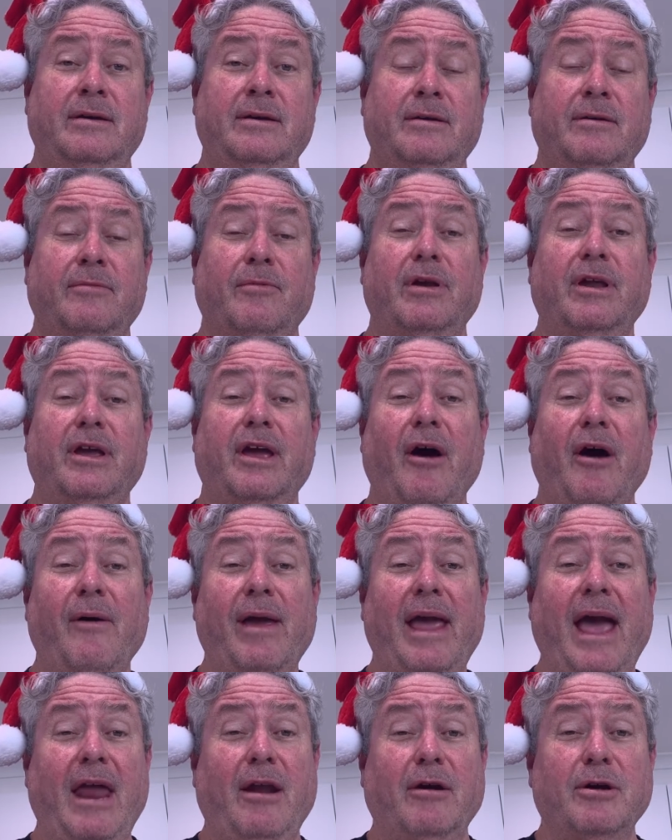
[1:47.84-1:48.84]
When you're
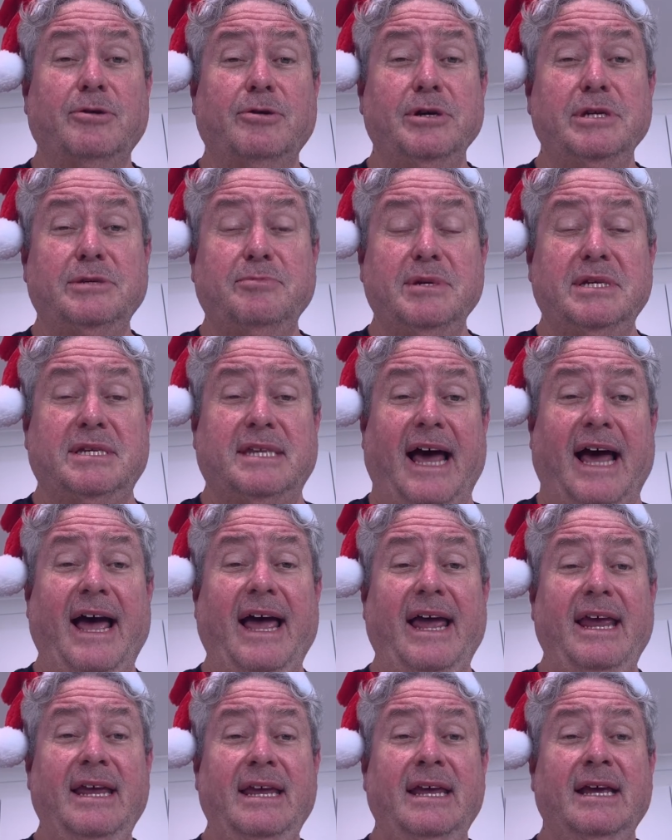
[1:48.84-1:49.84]
going out on Christmas
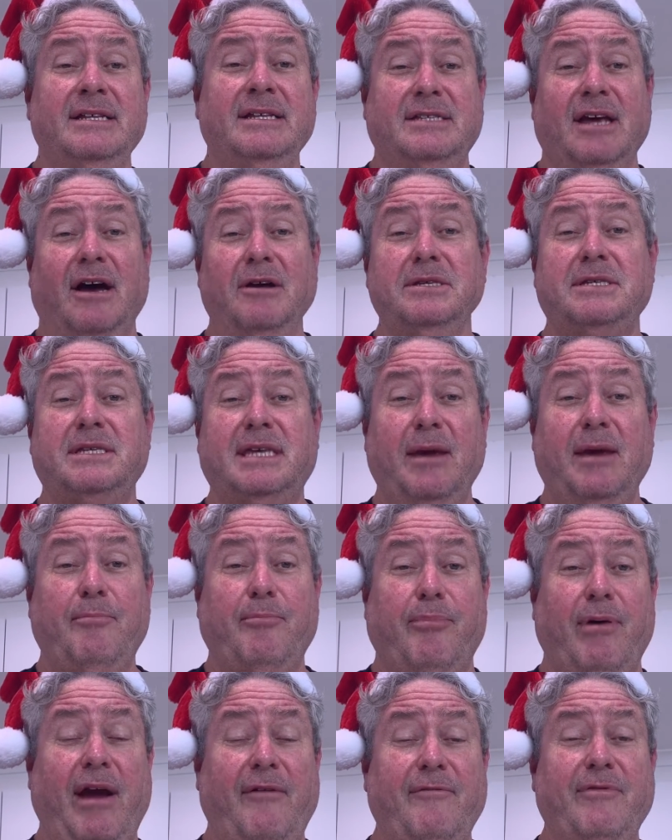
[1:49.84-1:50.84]
Day, don't skip
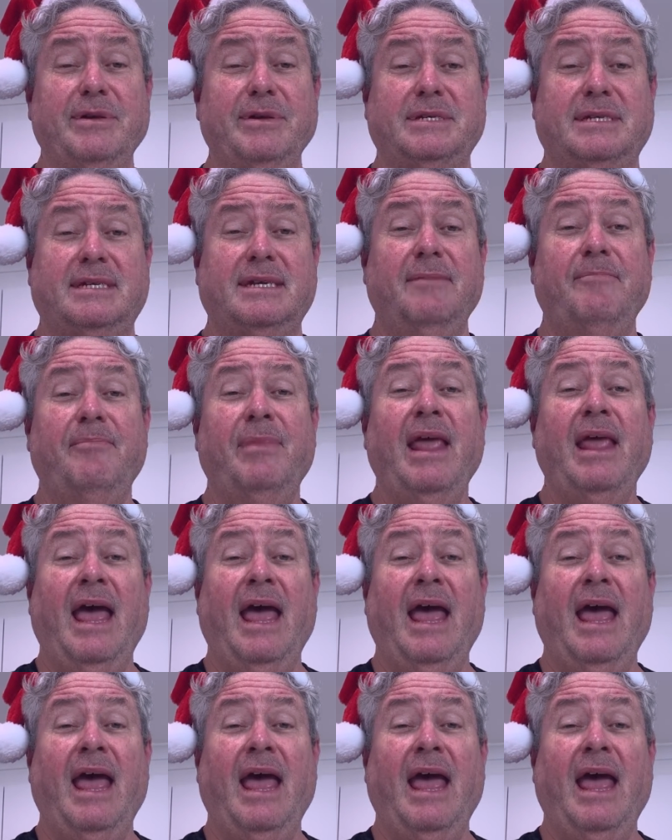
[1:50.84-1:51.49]
breakfast.